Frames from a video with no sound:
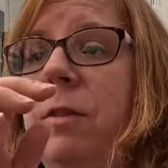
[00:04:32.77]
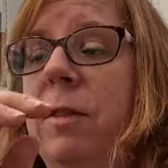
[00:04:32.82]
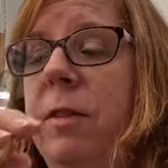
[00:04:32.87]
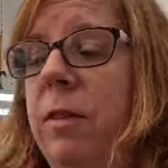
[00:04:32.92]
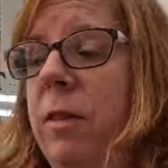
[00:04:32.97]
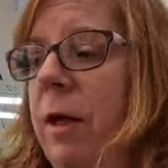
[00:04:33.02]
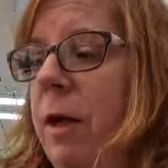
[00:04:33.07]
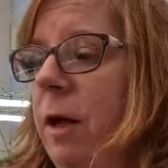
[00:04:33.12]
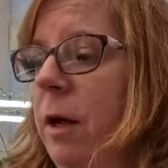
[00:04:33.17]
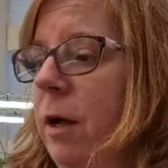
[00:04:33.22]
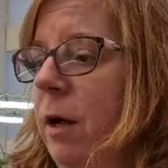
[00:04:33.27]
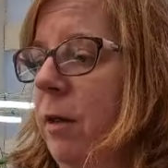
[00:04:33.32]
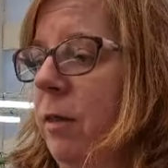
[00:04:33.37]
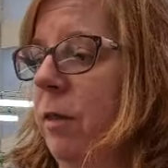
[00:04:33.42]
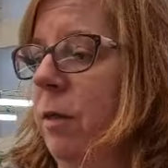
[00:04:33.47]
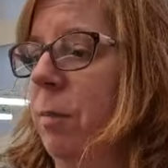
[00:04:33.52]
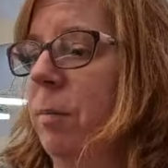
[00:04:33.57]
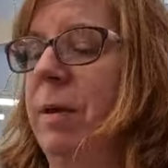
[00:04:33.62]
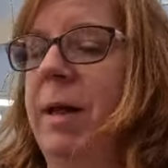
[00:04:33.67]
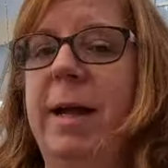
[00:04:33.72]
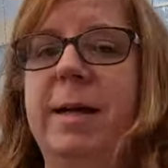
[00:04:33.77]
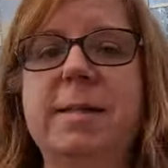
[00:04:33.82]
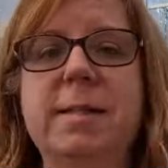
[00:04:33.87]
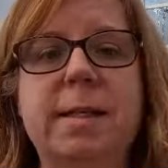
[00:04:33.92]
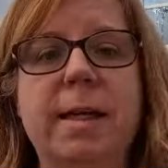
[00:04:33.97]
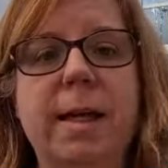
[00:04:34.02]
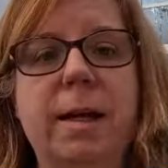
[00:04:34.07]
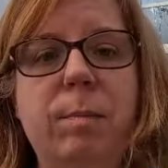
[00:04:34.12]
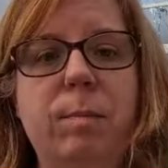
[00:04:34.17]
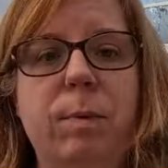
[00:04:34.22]
the
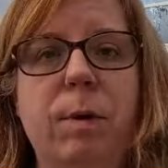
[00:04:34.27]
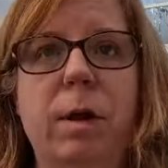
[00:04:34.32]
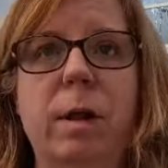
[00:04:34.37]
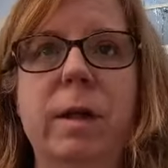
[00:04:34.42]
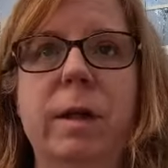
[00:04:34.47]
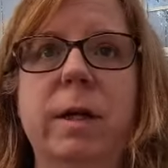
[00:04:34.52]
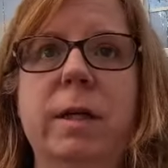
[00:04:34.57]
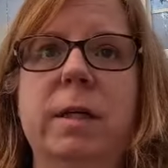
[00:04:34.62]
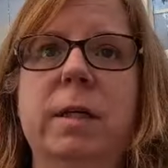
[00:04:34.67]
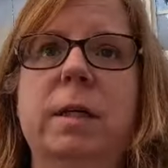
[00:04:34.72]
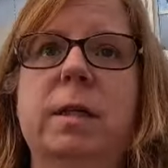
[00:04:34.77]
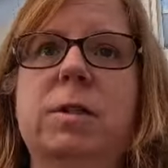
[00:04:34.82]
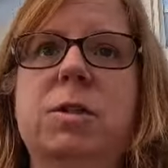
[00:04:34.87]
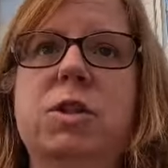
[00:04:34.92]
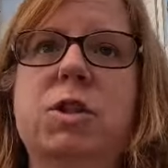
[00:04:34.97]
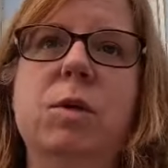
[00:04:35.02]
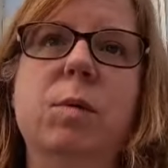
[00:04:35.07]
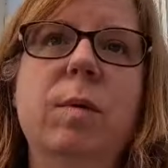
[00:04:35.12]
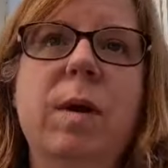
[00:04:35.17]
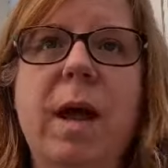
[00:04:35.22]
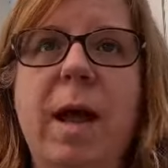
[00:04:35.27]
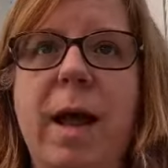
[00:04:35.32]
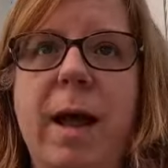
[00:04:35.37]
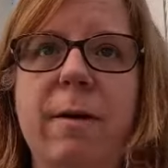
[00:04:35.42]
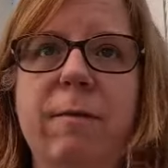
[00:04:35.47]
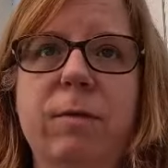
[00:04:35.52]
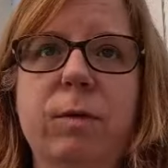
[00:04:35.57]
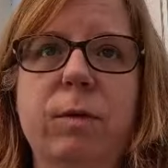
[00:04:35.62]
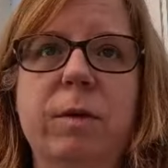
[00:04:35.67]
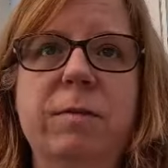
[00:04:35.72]
plants get probably
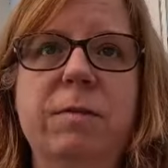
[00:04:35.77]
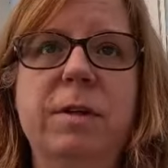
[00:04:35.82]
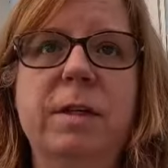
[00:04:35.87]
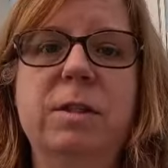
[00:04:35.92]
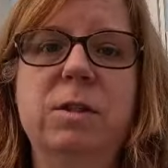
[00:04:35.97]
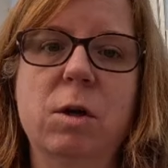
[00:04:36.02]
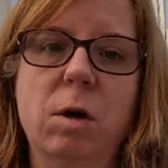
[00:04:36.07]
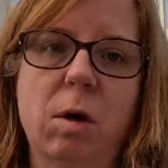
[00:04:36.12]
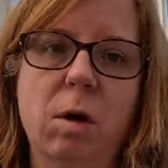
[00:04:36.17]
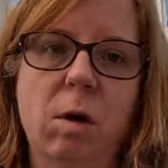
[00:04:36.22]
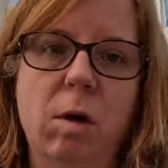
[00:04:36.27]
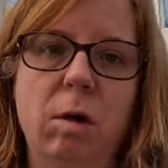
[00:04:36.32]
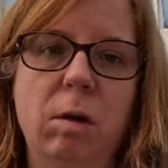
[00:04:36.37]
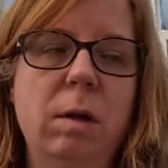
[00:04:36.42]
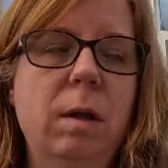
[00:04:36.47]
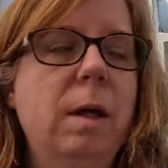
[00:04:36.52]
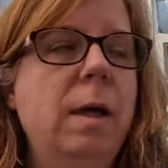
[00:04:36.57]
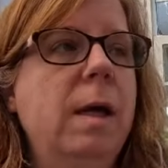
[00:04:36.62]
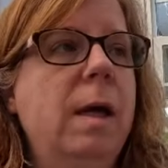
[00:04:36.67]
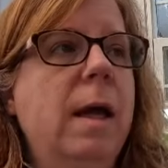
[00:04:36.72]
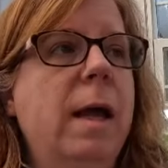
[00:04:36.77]
2.5, 3 feet tall,